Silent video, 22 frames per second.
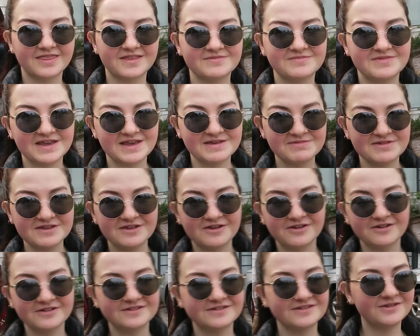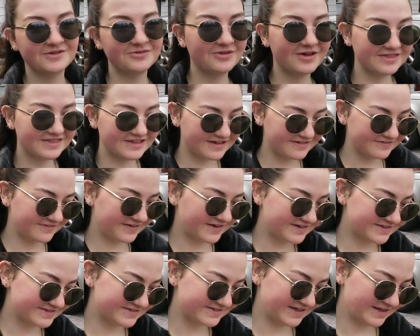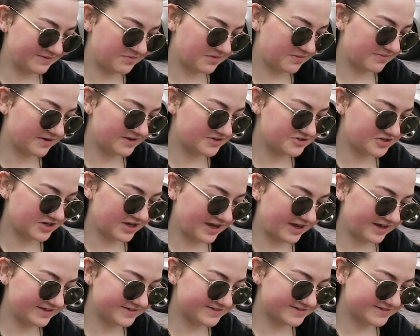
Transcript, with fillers: The baby goats and the one that fell asleep on my chest.